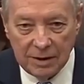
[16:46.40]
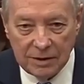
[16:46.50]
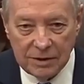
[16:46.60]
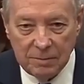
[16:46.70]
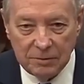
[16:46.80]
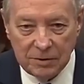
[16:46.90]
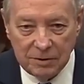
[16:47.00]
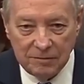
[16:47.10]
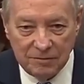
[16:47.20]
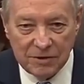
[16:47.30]
That's up
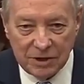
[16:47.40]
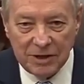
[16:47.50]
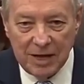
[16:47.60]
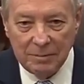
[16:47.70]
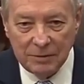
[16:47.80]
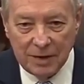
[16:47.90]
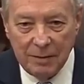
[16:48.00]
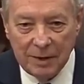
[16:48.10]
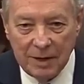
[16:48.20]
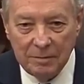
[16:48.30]
to physically up to
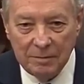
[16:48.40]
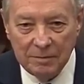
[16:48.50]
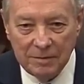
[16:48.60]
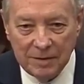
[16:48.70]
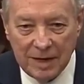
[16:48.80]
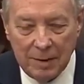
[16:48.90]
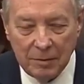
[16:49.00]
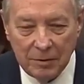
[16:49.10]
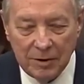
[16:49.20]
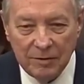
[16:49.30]
coming up to
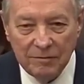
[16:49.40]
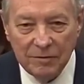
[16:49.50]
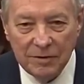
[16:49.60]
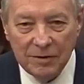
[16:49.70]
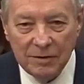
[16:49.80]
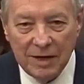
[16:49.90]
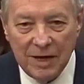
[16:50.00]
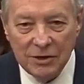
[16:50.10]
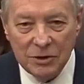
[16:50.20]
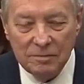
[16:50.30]
Capitol Hill for the
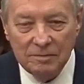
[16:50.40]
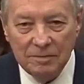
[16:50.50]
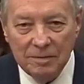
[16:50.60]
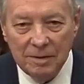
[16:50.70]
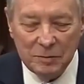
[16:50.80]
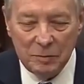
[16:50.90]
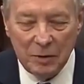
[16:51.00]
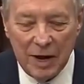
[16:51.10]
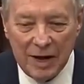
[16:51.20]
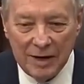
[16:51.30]
occasion. And
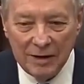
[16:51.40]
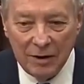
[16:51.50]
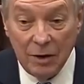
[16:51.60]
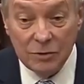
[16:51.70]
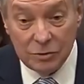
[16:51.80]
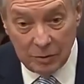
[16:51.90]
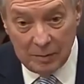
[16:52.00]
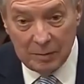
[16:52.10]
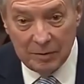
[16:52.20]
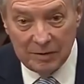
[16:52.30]
Brian, also a
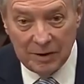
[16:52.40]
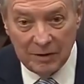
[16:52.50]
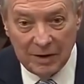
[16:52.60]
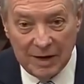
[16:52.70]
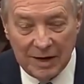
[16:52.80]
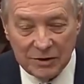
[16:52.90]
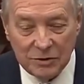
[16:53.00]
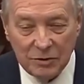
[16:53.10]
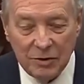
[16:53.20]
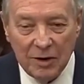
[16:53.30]
member of the Illinois
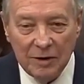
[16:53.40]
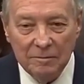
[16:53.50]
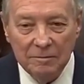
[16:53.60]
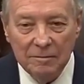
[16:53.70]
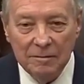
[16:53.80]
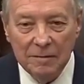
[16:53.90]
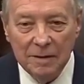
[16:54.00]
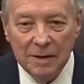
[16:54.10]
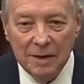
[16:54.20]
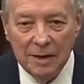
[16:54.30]
National Guard.
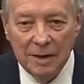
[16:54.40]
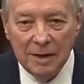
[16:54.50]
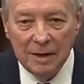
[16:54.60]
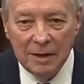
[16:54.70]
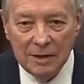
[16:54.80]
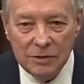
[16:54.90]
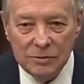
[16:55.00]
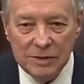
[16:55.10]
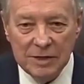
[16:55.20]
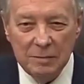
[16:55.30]
This
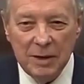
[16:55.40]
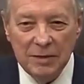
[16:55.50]
was in the